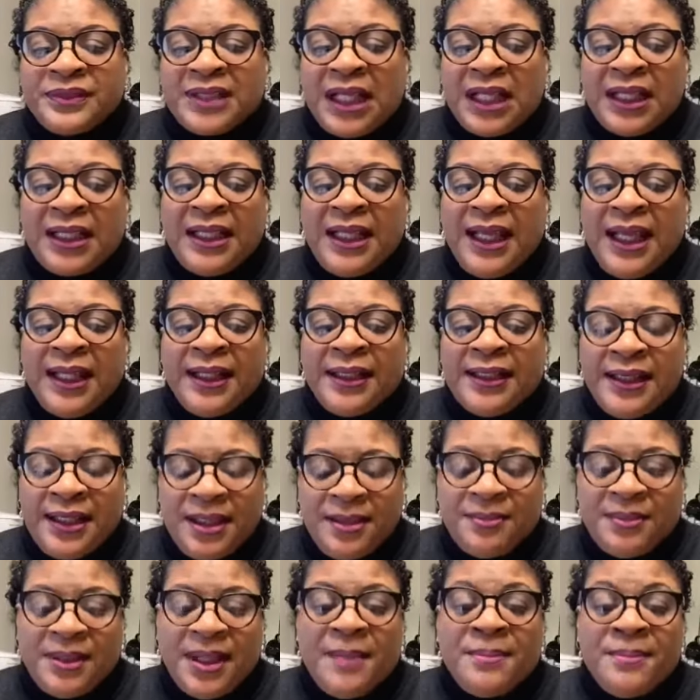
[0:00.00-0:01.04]
can keep
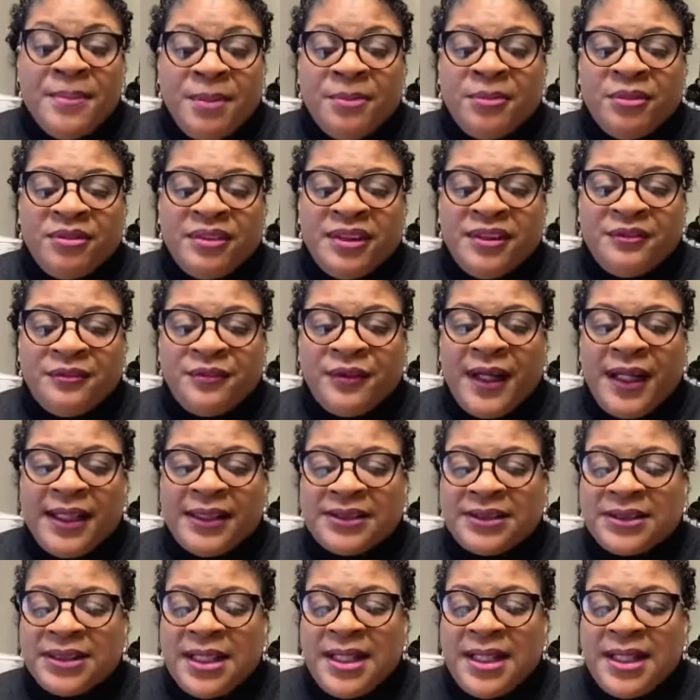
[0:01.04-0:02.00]
their memory fresh.